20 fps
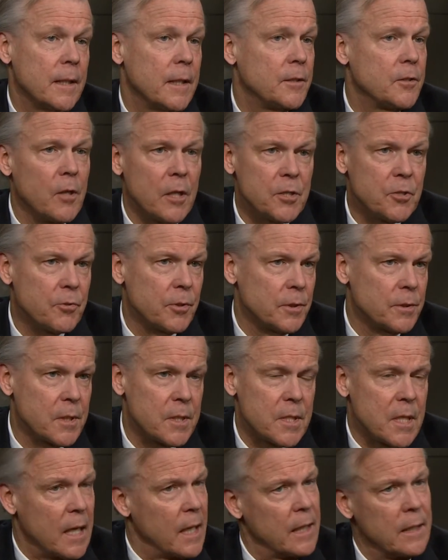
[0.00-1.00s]
industrial
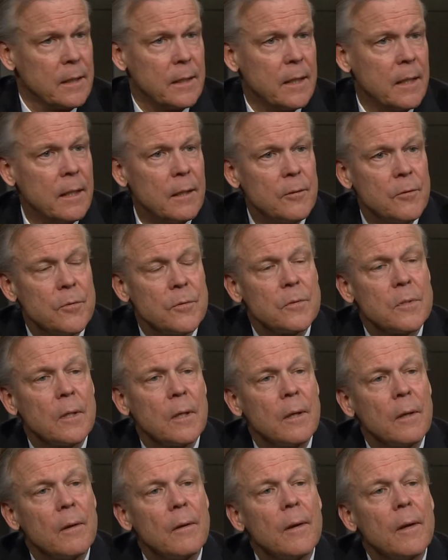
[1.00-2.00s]
design and,
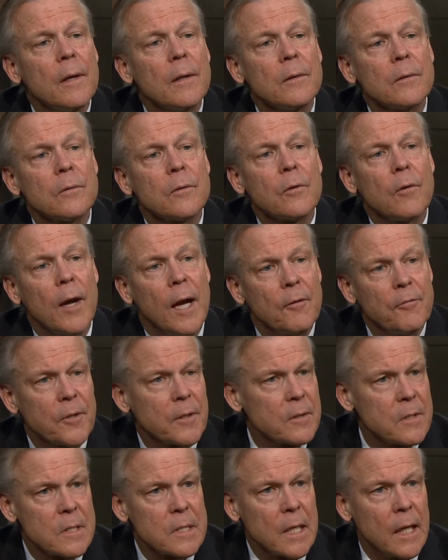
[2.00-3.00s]
uh, and
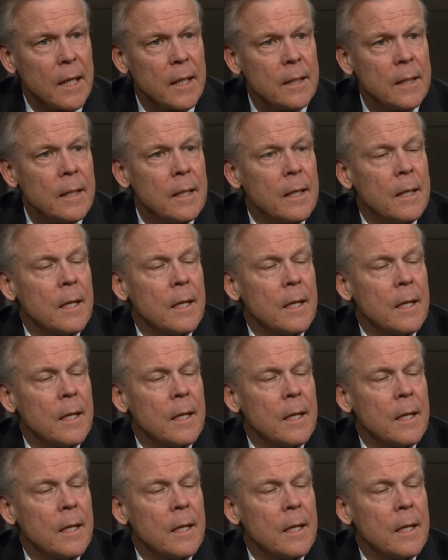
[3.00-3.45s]
graphic design.